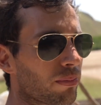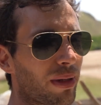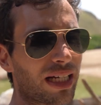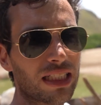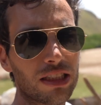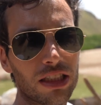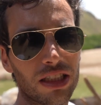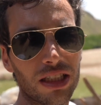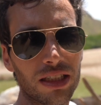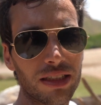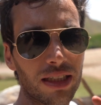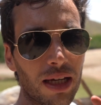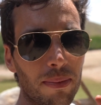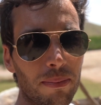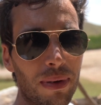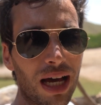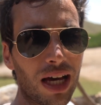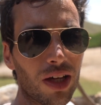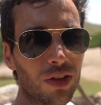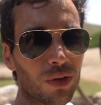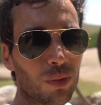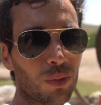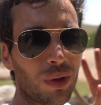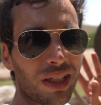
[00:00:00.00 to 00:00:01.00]
bacteria in their
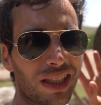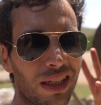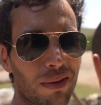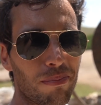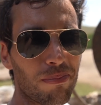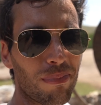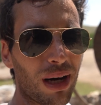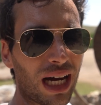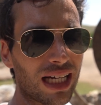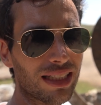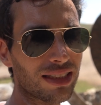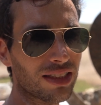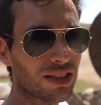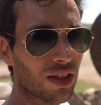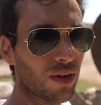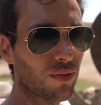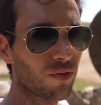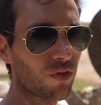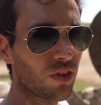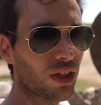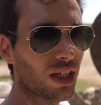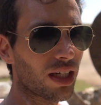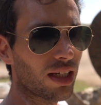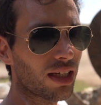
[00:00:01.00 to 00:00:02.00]
mouth. When they bite
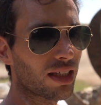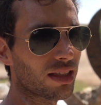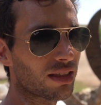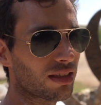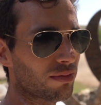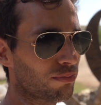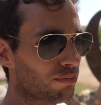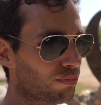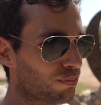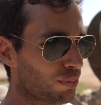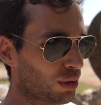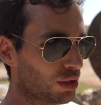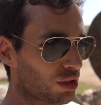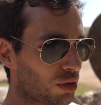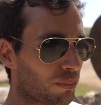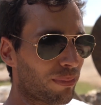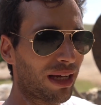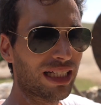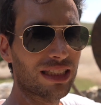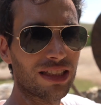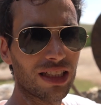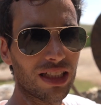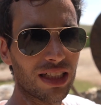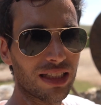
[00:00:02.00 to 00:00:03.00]
something, it puts a
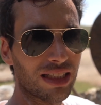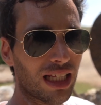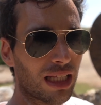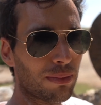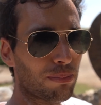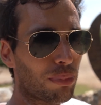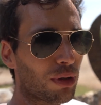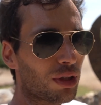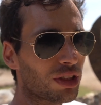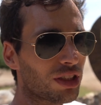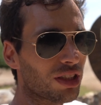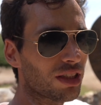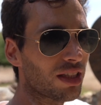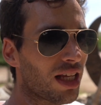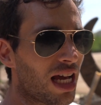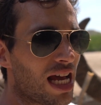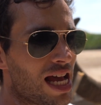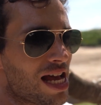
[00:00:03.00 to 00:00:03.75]
bacteria in that person.